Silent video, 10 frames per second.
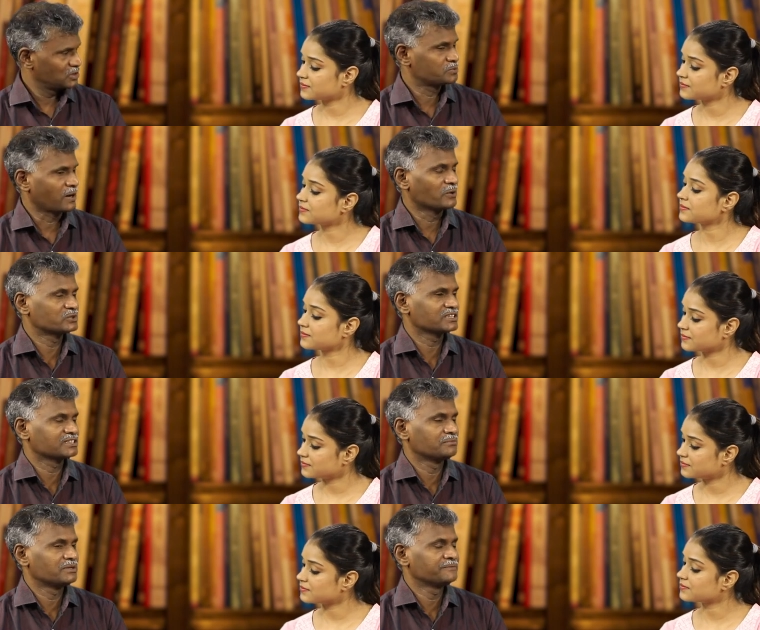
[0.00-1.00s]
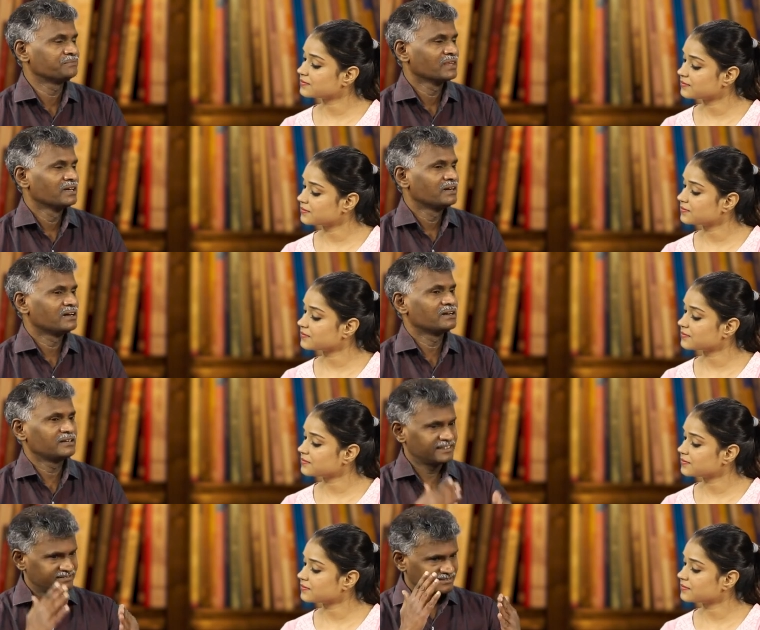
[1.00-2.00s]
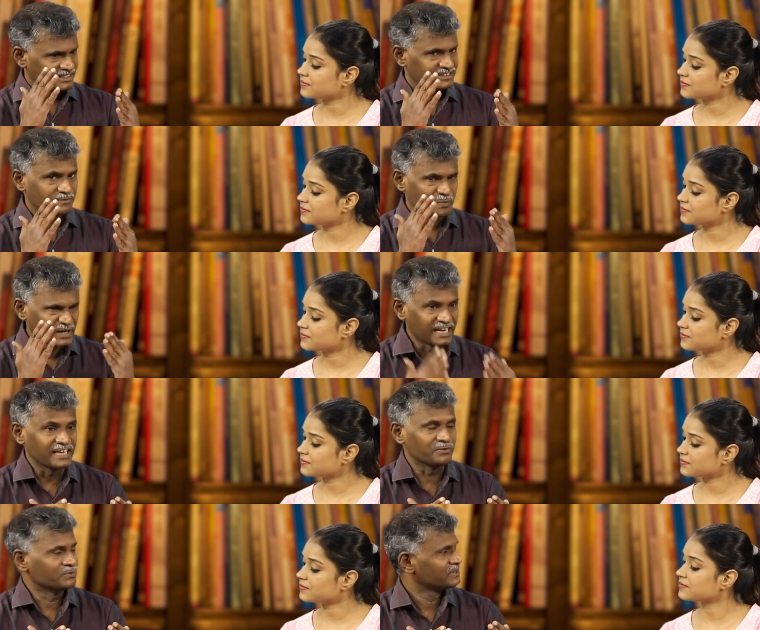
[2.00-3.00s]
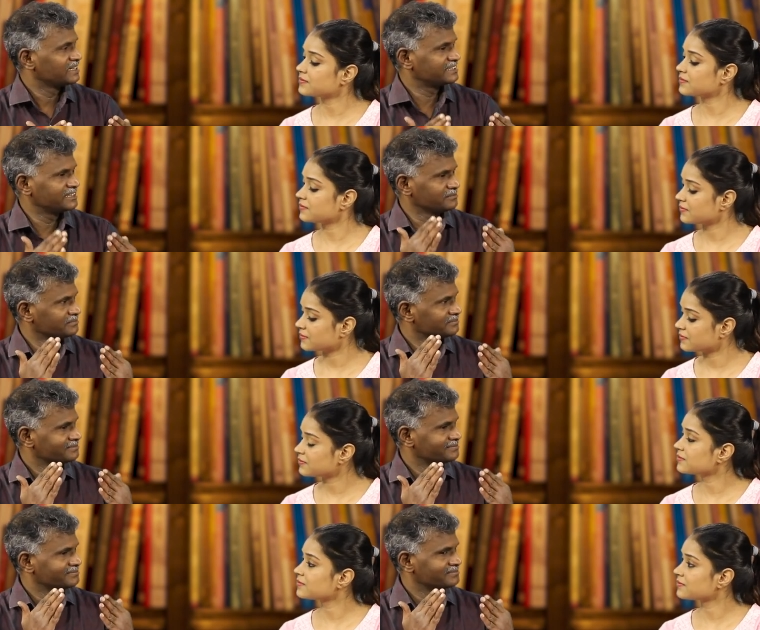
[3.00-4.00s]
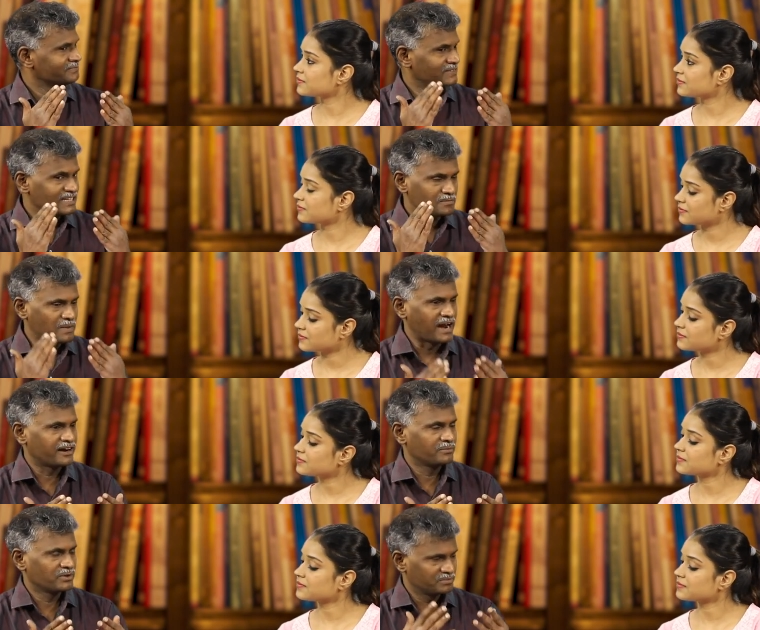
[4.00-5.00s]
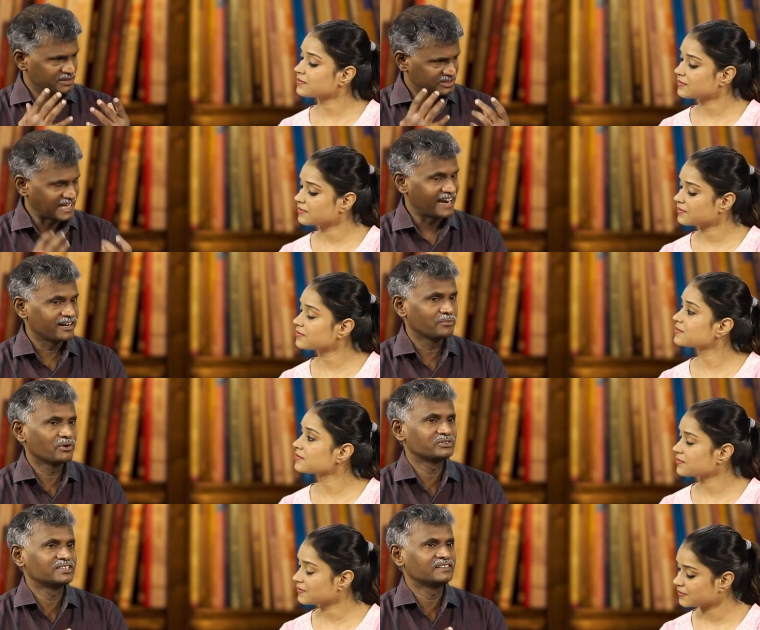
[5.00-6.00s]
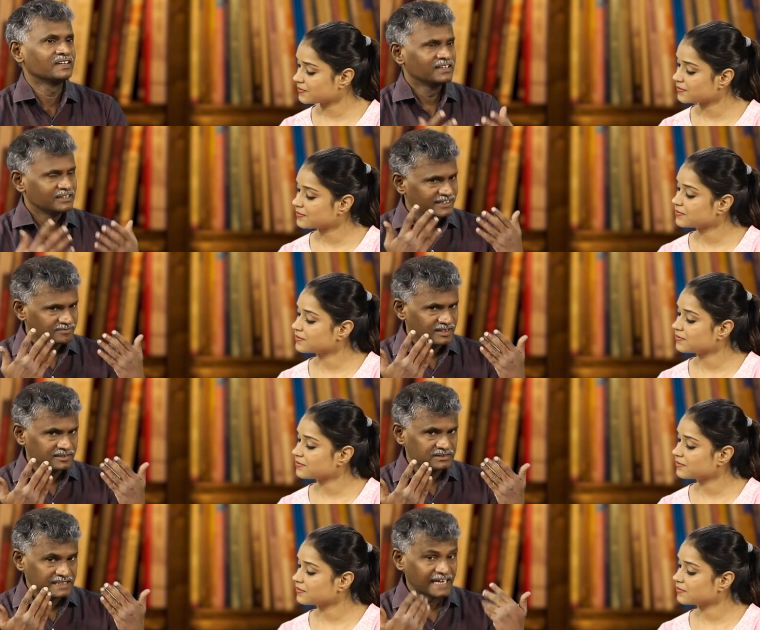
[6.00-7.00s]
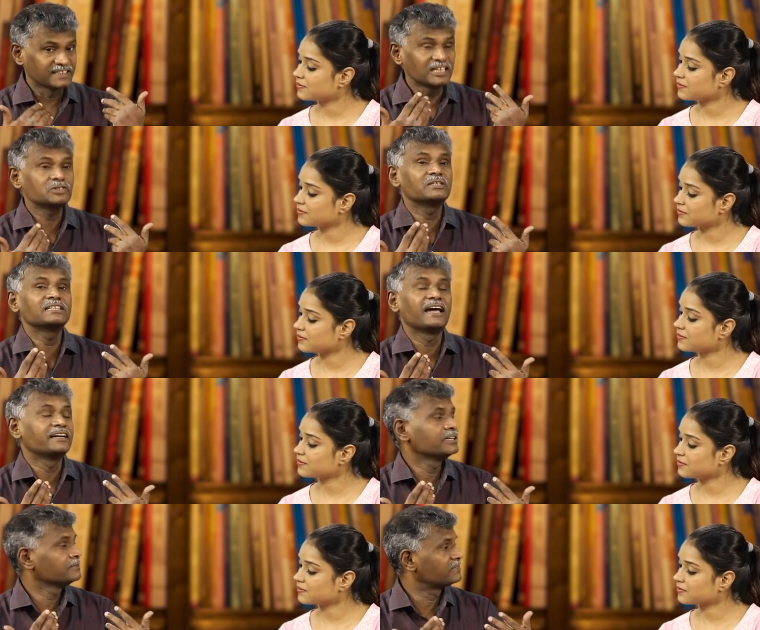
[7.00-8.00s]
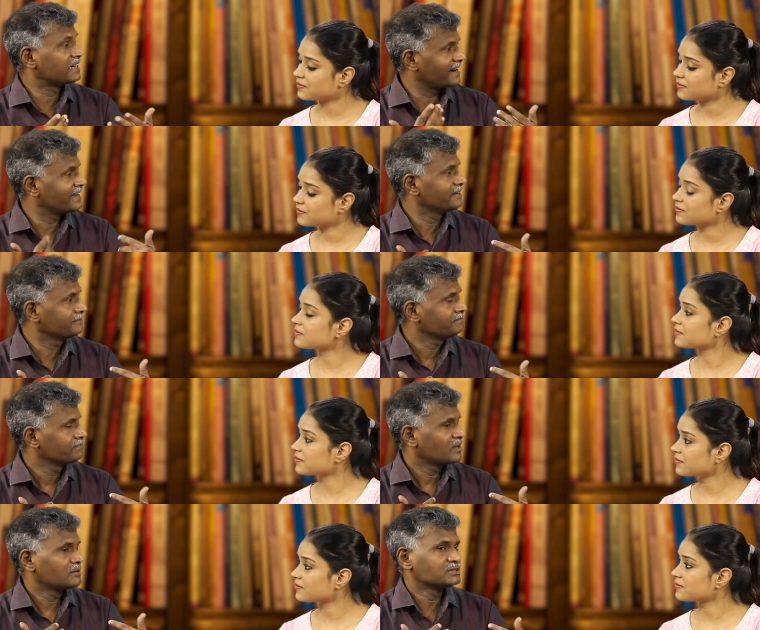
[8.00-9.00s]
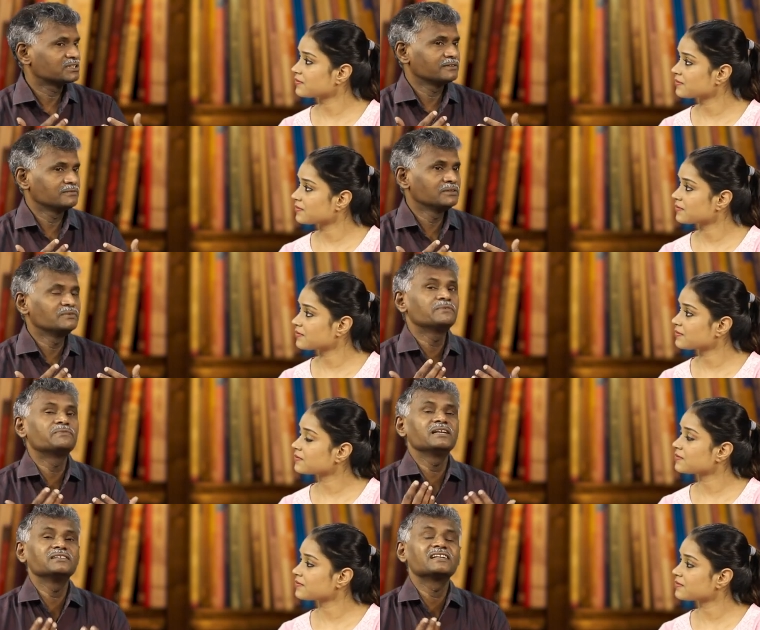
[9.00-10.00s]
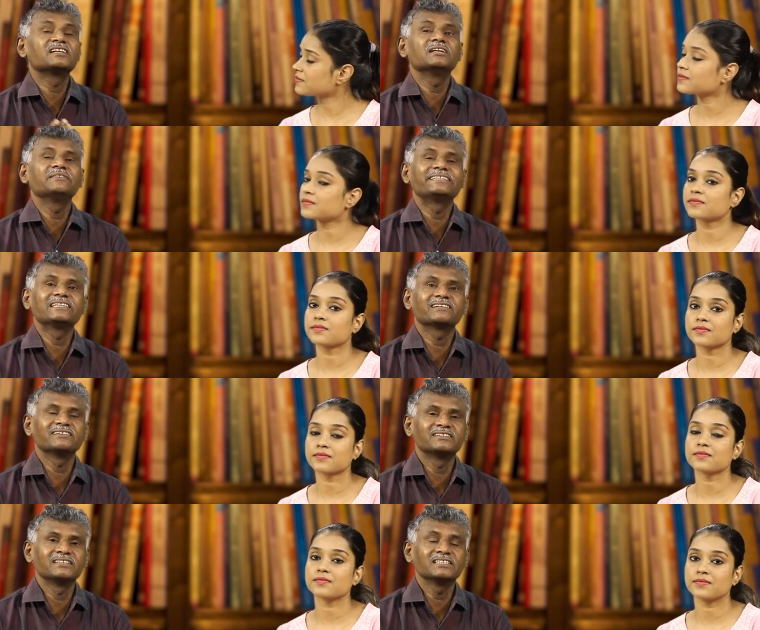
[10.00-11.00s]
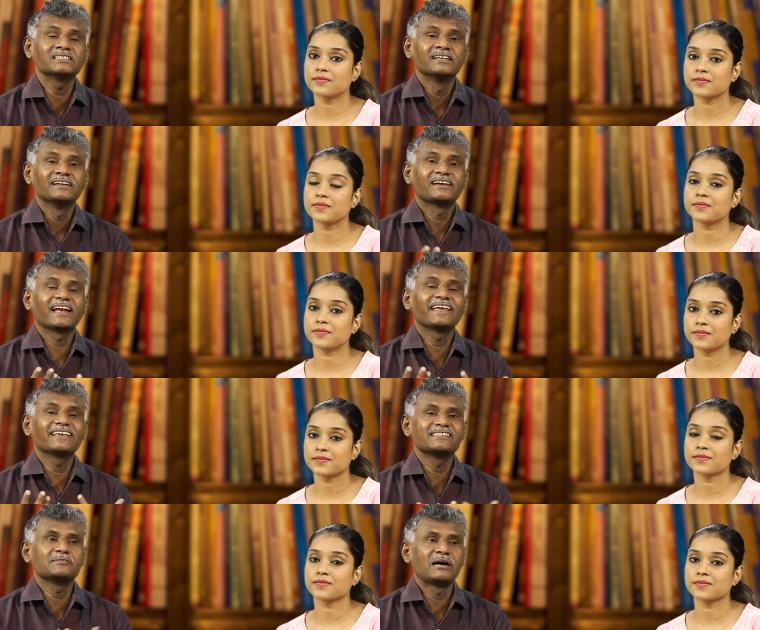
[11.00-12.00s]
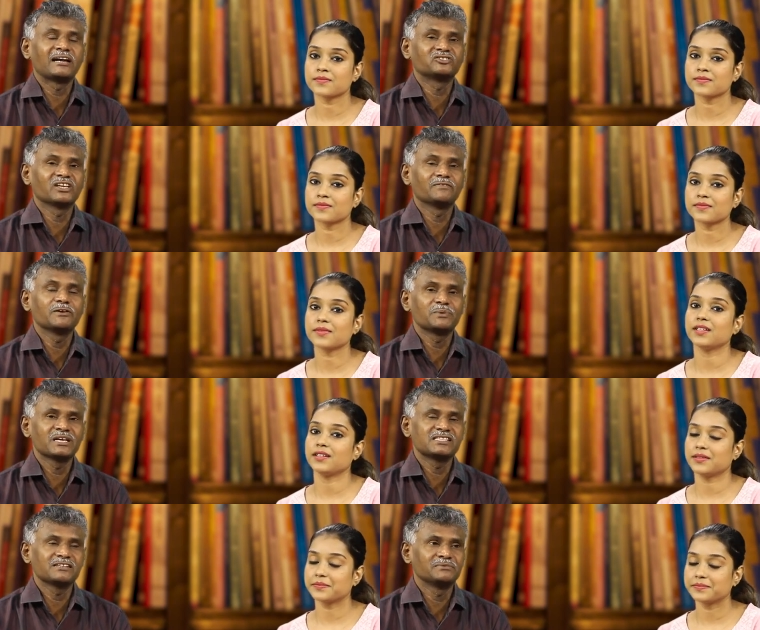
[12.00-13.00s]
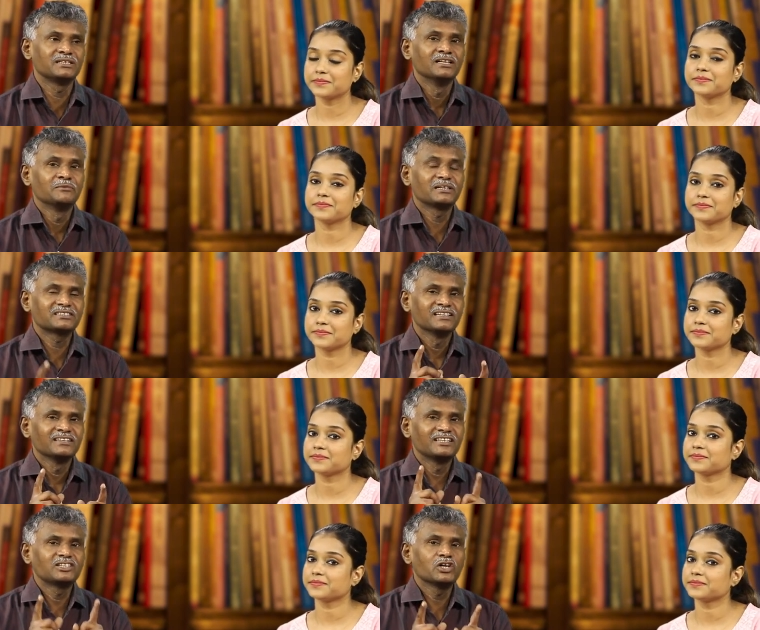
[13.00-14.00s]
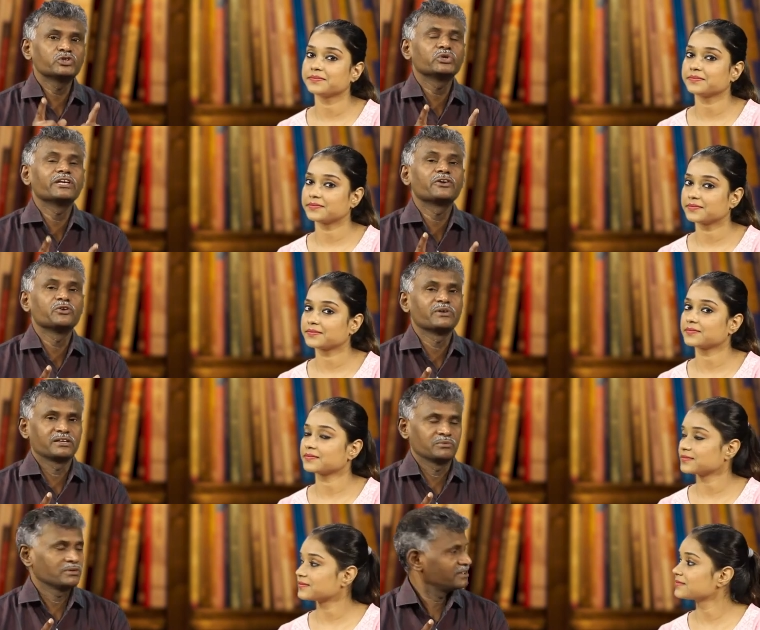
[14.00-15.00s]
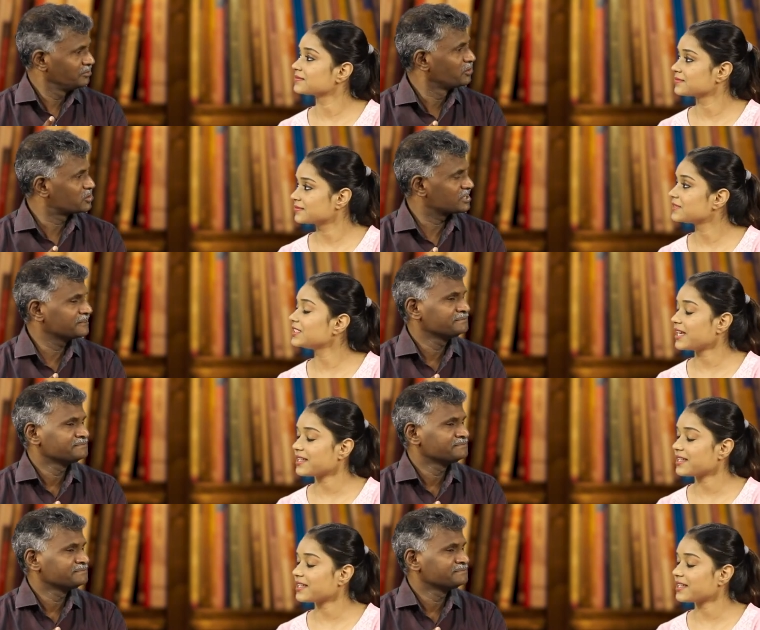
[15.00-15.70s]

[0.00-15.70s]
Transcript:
Speaker 1: spouse or someone, uh, let, let them grieve, let them feel bad about, I mean sad about that, let, let's cry. That is what the idea of crying, I mean, when we feel generally we take learners, crying is a bad thing, weeping is a, but it also a human emotion,